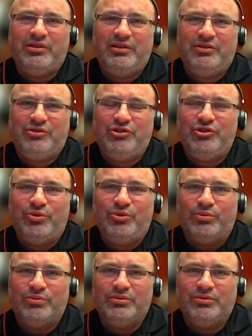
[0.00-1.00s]
to you
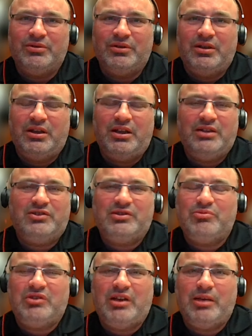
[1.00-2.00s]
and
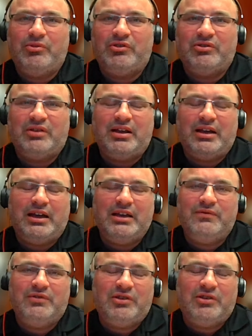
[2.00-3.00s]
sometimes i, I
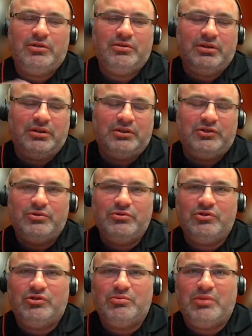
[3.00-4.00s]
even tell uh,
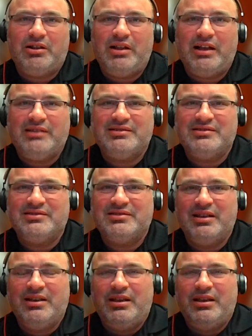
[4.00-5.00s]
students in my classes
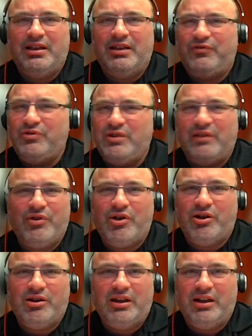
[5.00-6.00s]
if you never
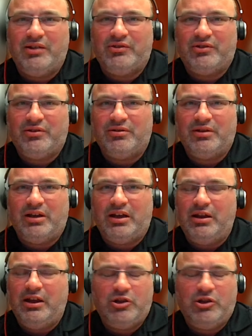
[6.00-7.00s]
got an answer, I,
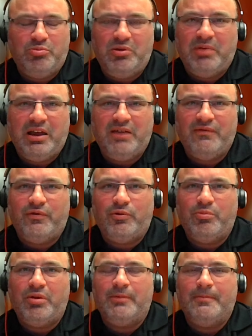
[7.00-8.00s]
it could be painful,
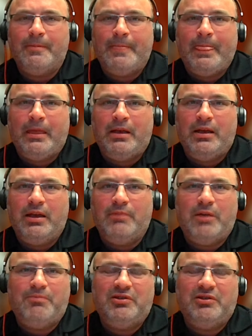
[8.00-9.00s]
but it
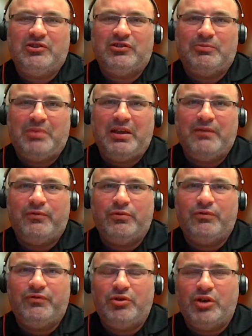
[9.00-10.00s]
might be just as painful
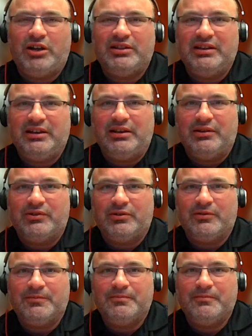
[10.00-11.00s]
if you got the
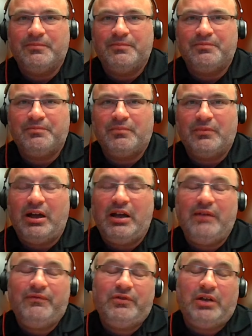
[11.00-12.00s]
answer.
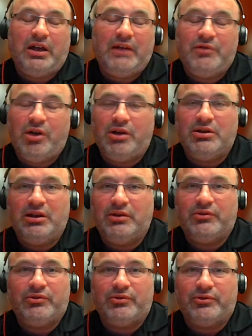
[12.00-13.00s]
I've I've gotten
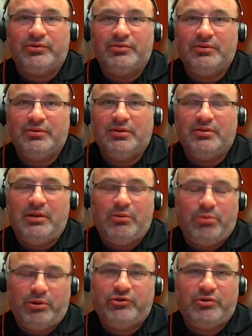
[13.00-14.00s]
answers that
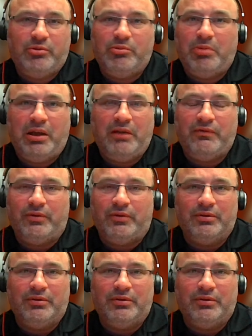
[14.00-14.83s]
were extremely painful,